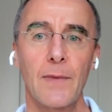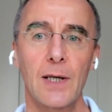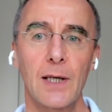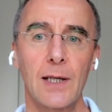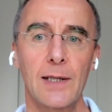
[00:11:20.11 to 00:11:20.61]

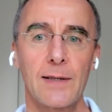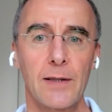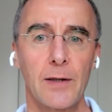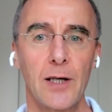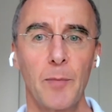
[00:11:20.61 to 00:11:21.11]
and you know
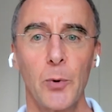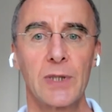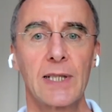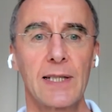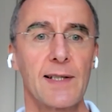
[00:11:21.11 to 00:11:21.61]
how
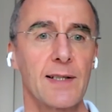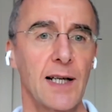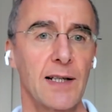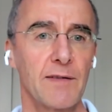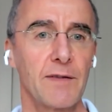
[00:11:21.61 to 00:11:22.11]
important it is to
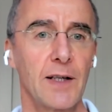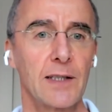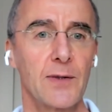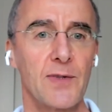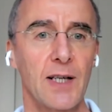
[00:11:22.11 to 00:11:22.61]
kind of find
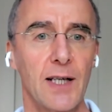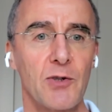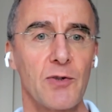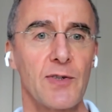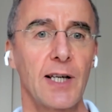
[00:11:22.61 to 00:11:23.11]
those
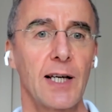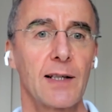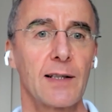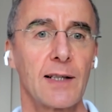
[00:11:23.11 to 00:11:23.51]
connections again